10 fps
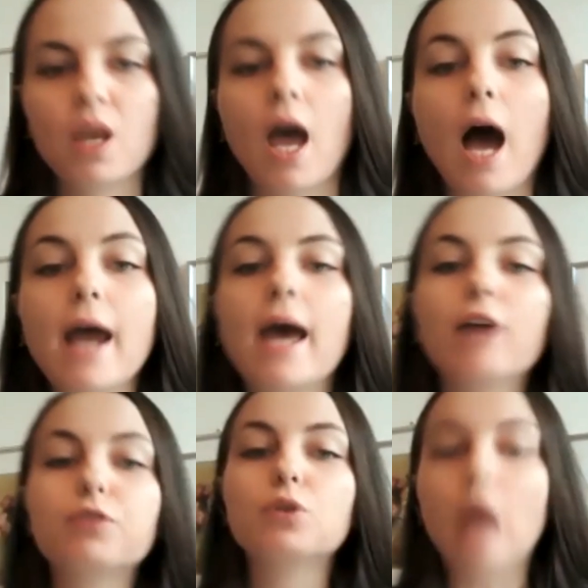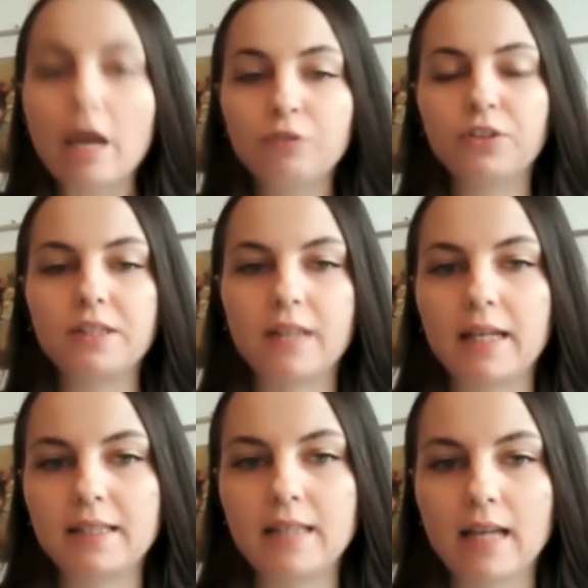I have to
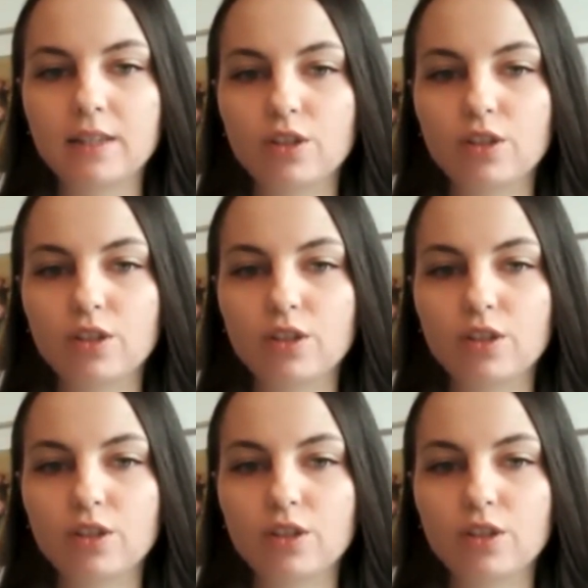emphasize that